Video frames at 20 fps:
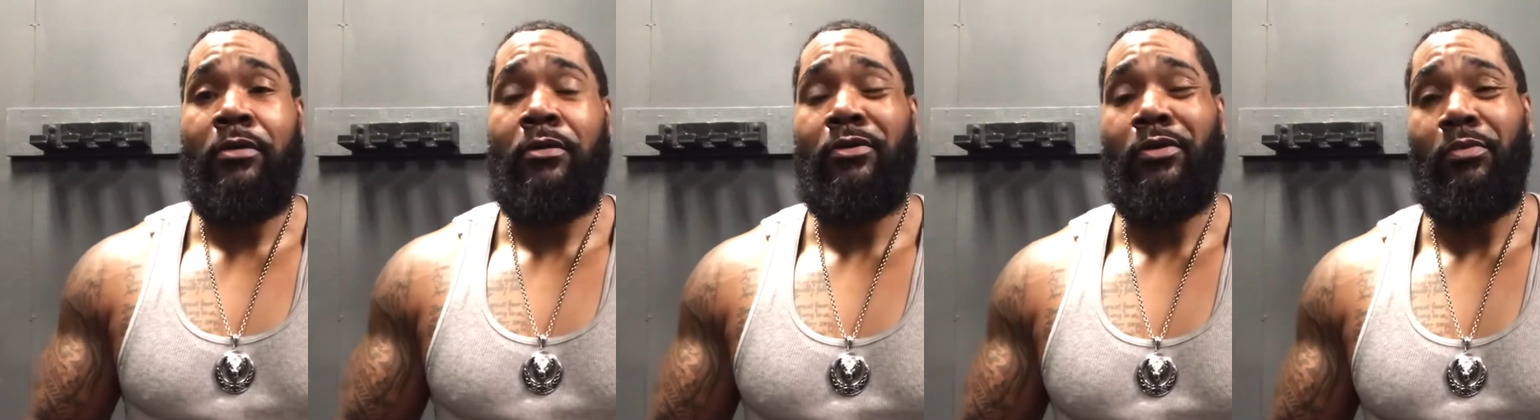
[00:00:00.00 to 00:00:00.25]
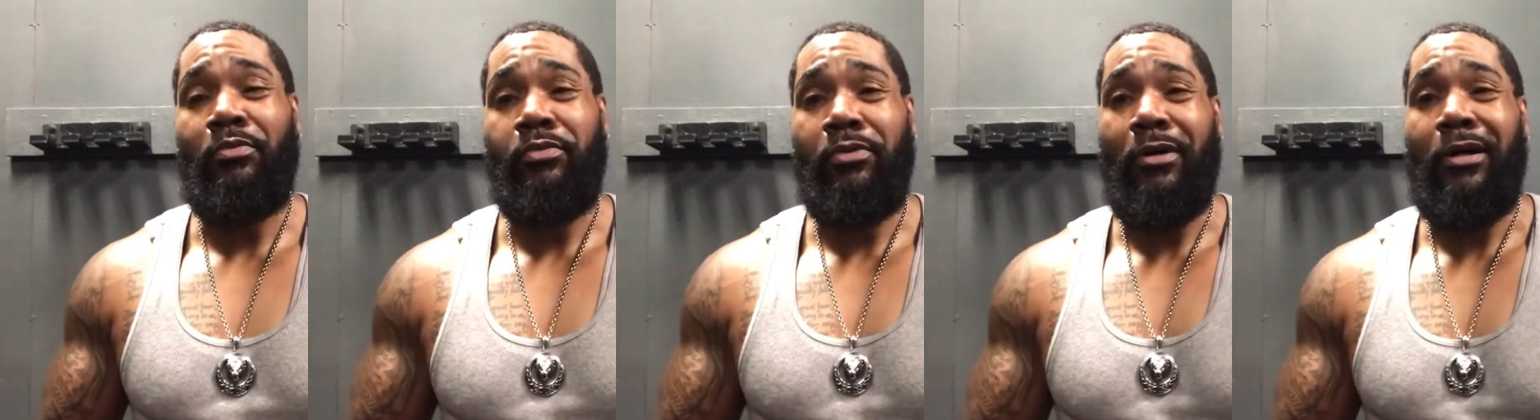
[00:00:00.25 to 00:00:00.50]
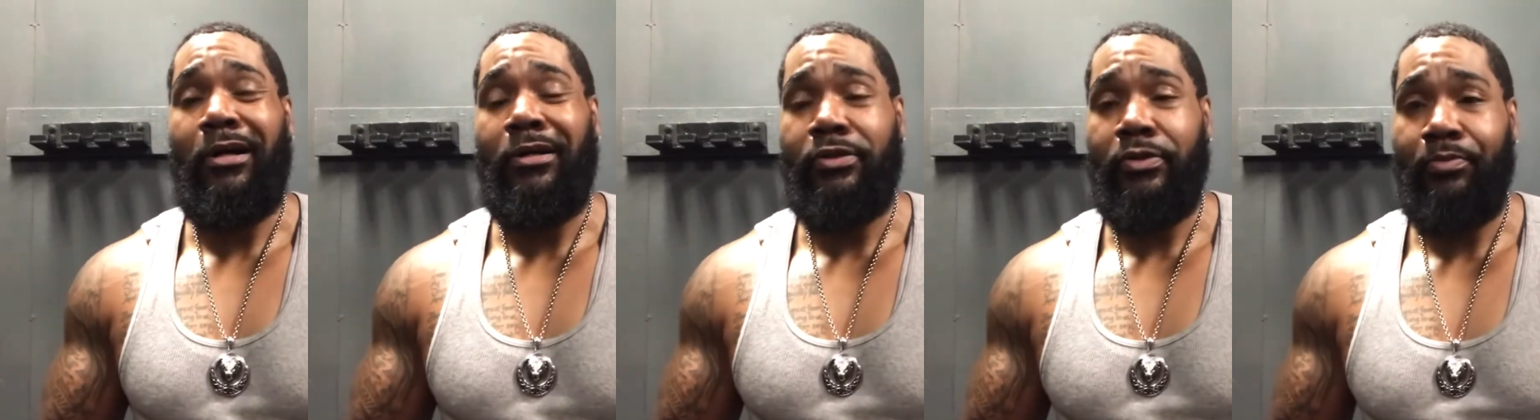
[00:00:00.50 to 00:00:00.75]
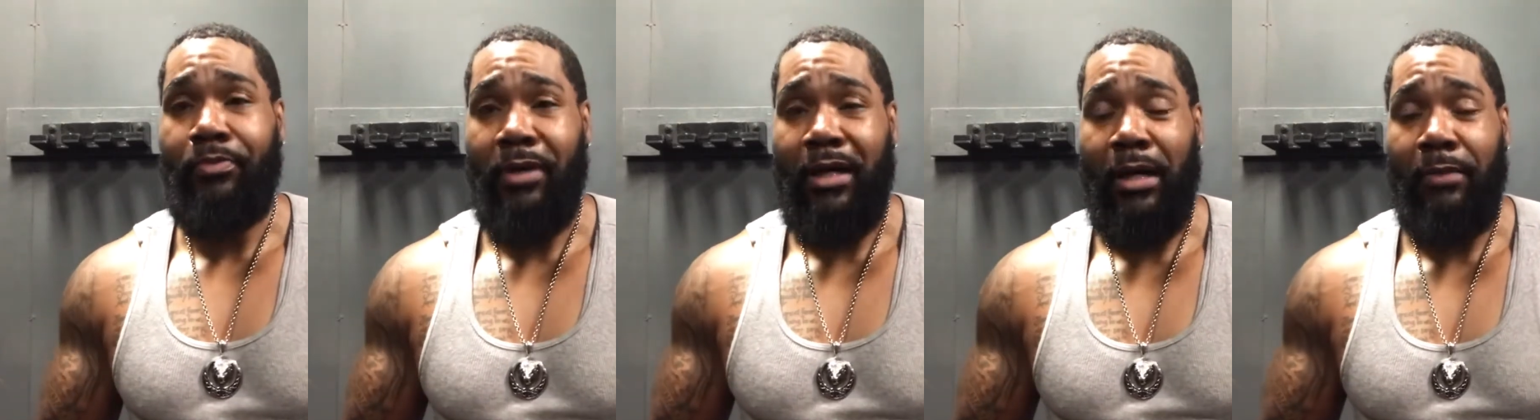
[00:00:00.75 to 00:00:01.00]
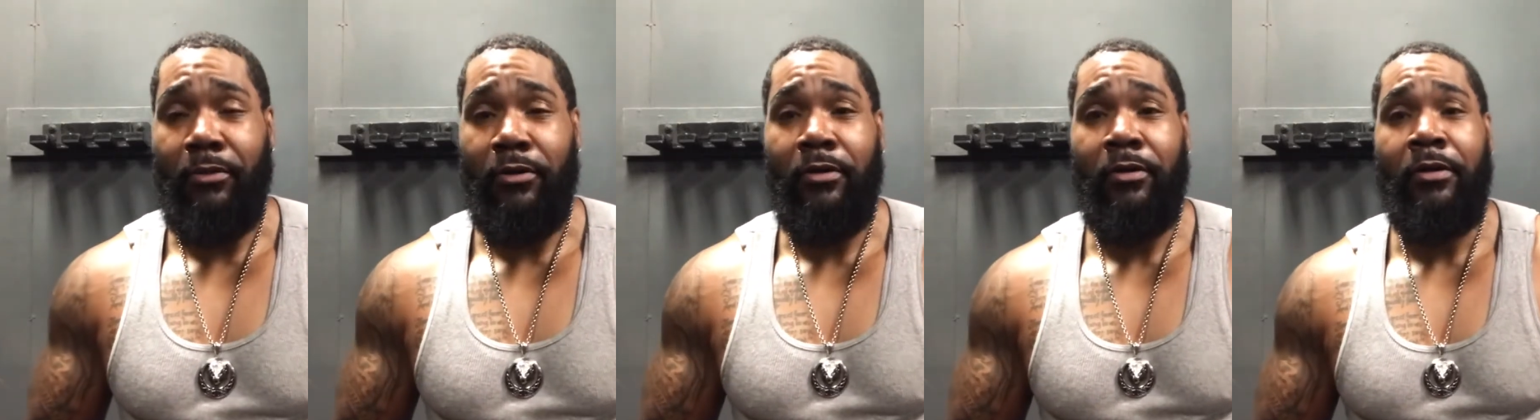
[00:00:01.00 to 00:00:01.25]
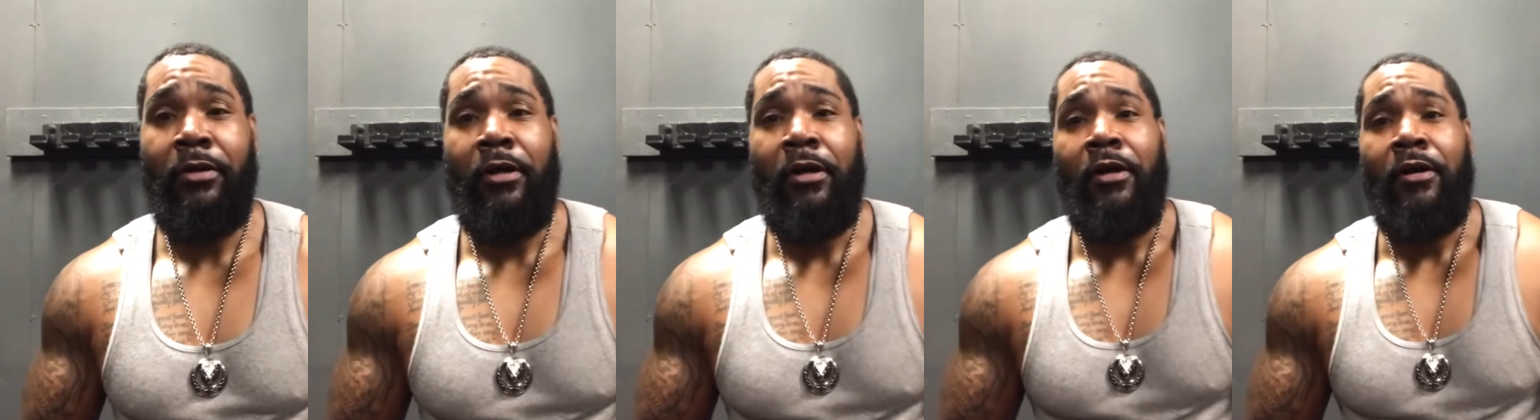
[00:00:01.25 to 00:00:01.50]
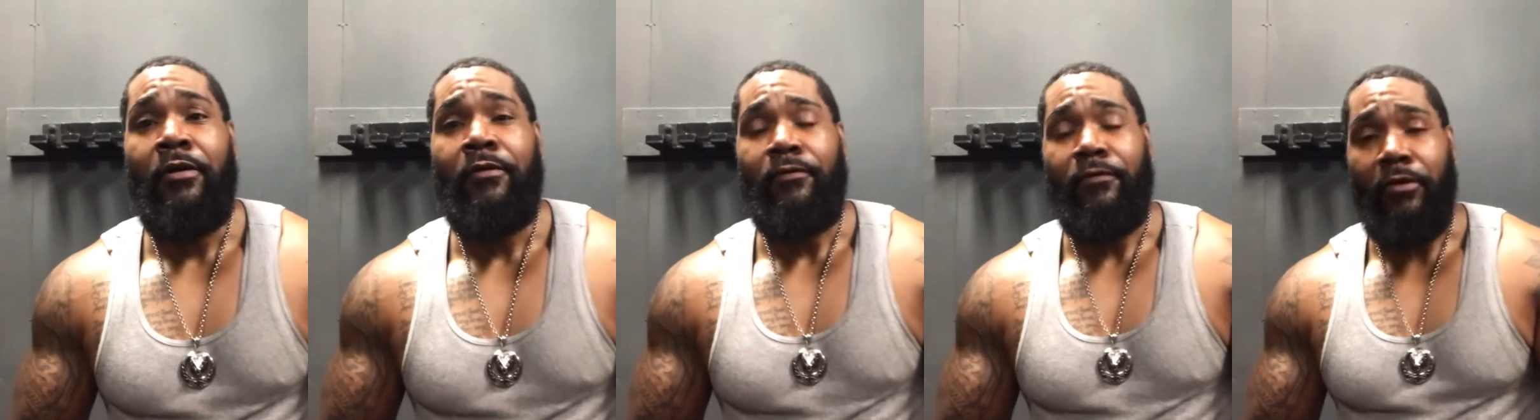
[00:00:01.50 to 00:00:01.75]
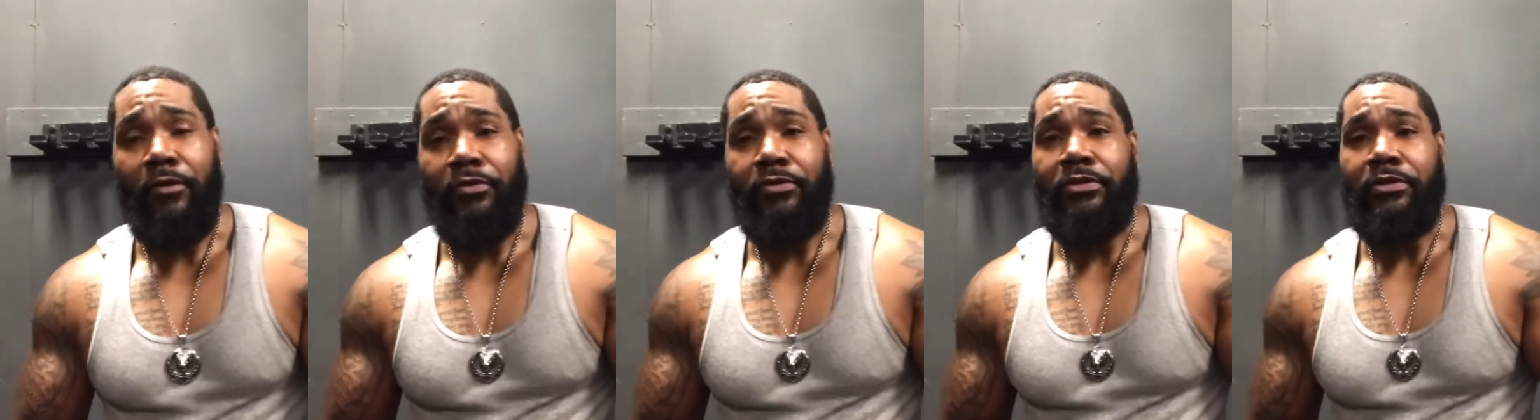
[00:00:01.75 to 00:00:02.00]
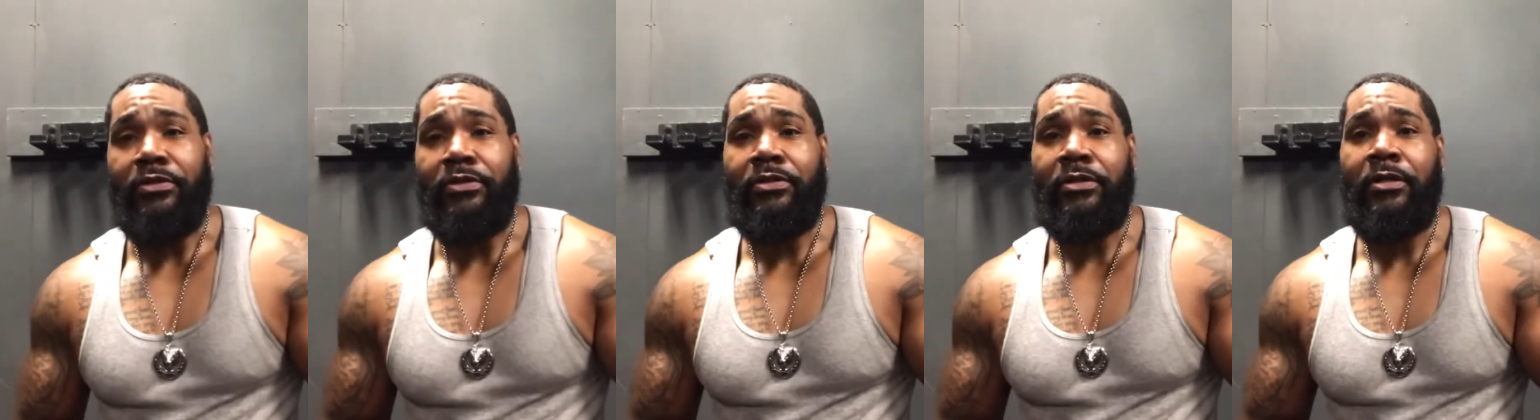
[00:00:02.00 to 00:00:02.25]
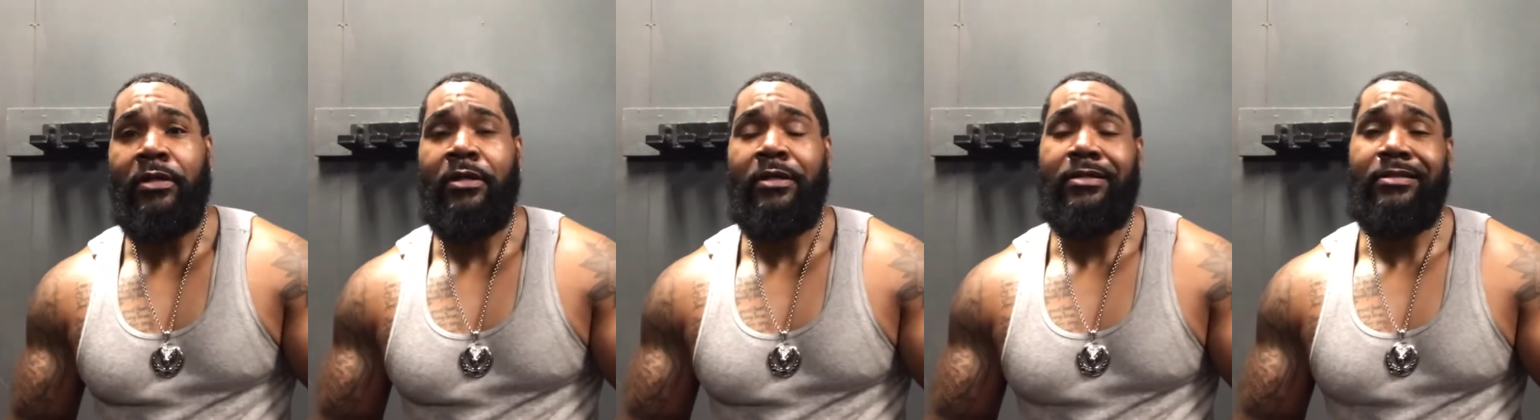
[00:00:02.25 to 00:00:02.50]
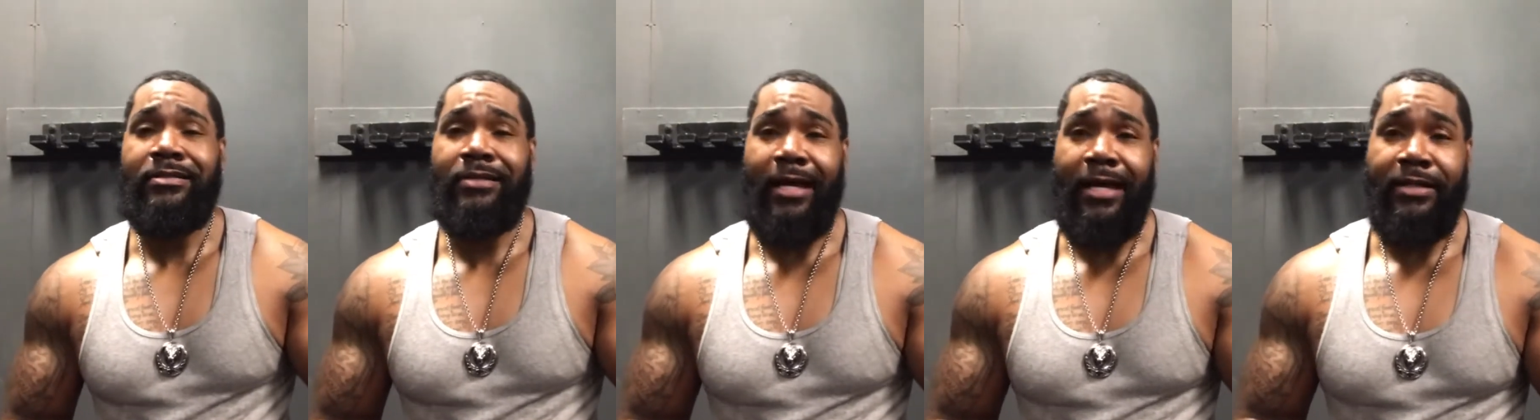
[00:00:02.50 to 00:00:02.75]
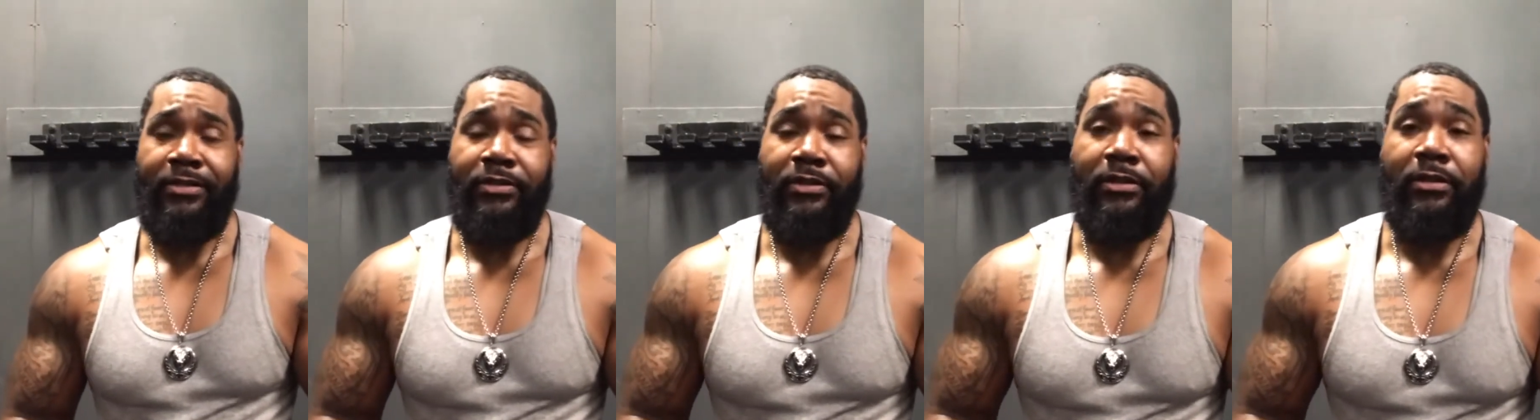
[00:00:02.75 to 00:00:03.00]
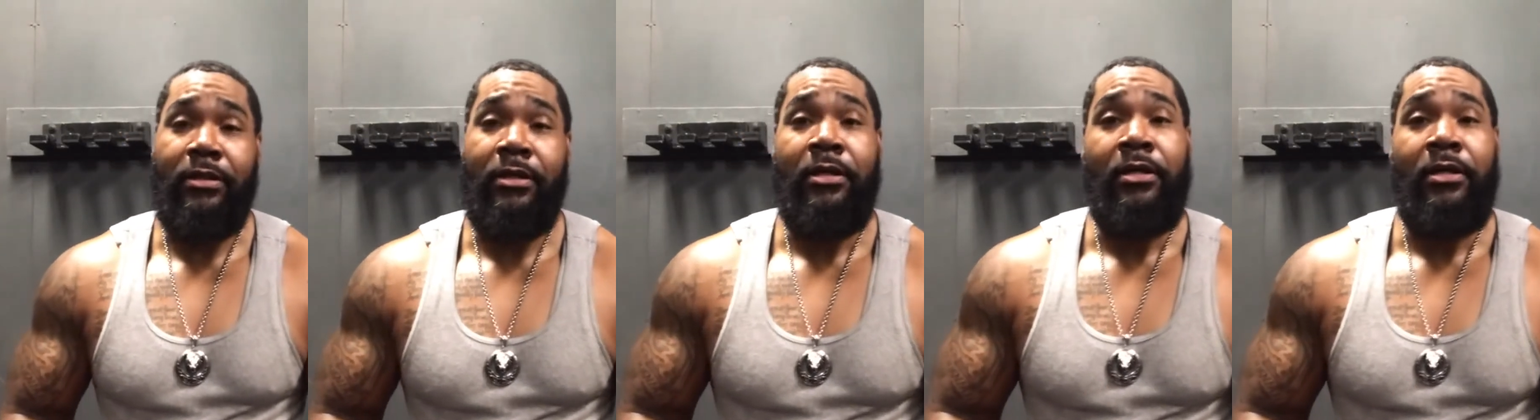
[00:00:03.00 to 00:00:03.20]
the Bronze Bomber, versus Tyson,